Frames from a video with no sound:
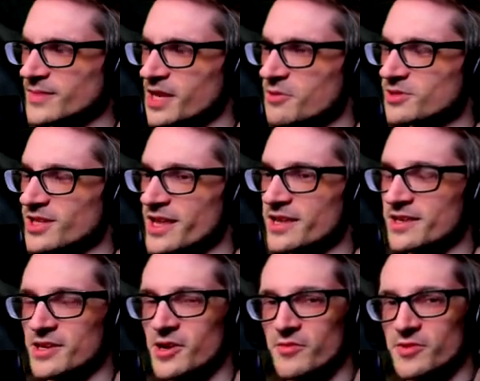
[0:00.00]
it was like
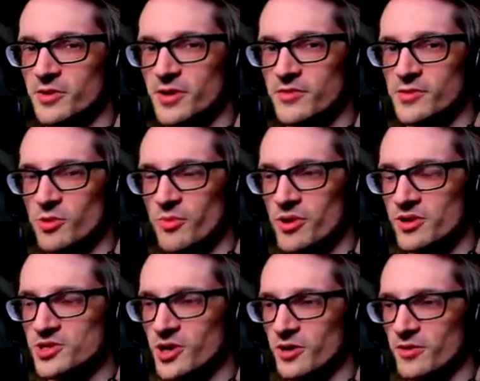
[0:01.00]
you know if your if your remote
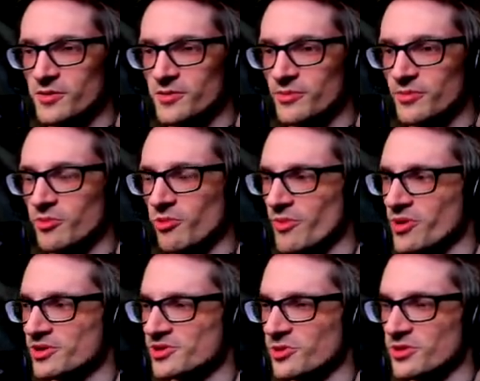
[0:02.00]
control remote
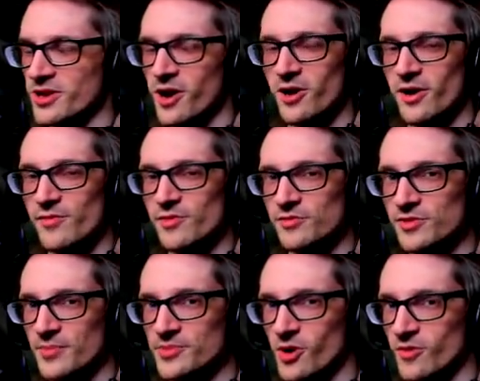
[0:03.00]
control car ever
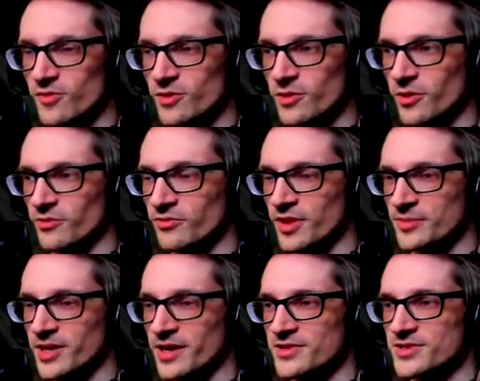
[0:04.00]
flipped over or
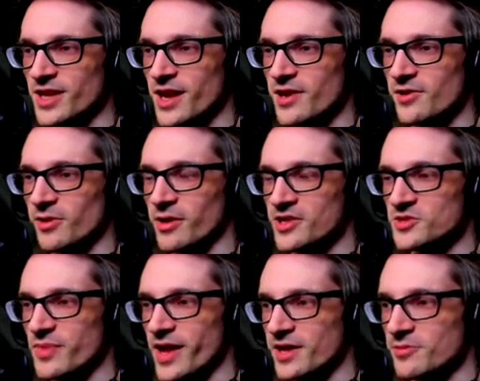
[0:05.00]
flipped on its side or on its
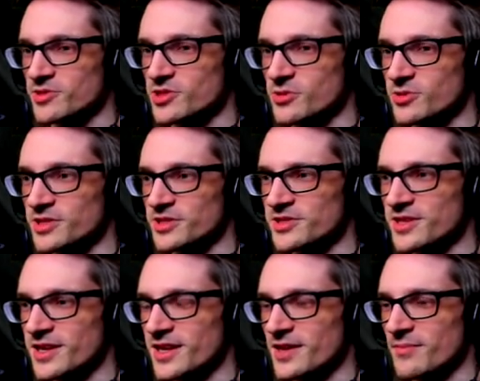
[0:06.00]
back, it was useless.
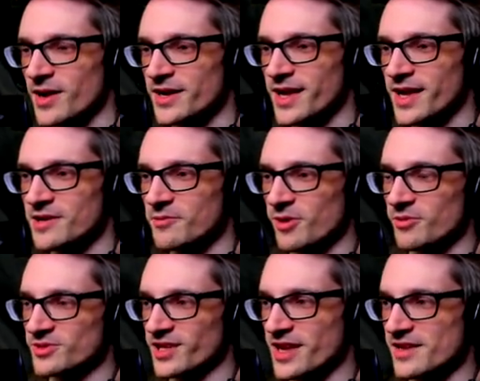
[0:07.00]
Mine had it where it
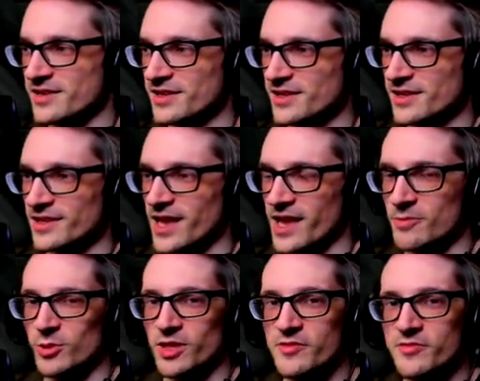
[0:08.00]
was like it had
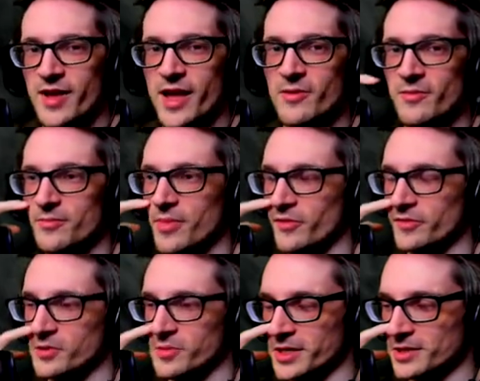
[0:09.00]
really fat
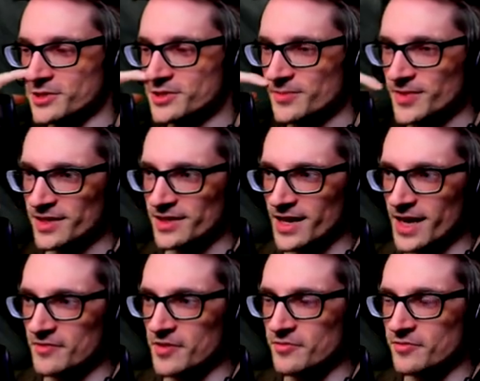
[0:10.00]
puffy wheels, and
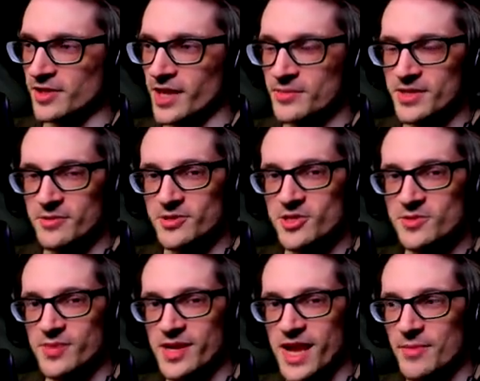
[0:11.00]
if it flipped, it
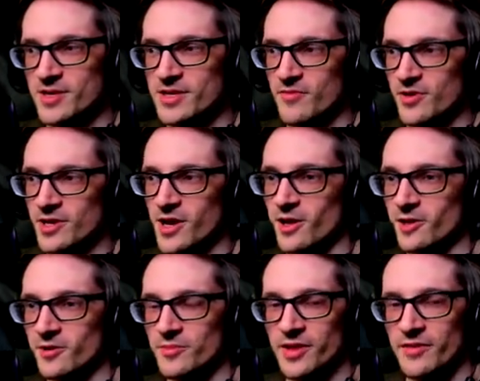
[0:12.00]
just became a different
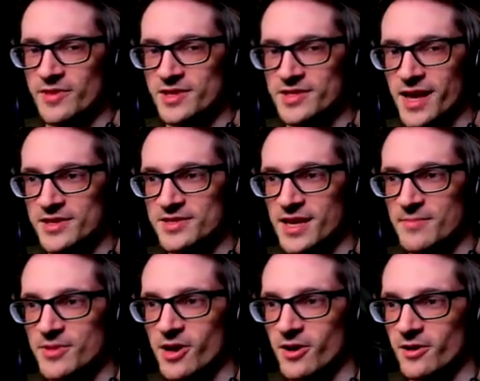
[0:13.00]
color but the exact
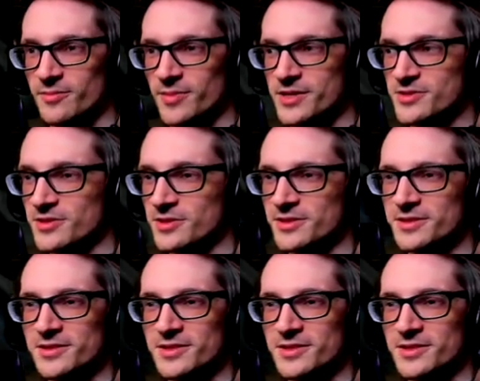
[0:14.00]
same car basically.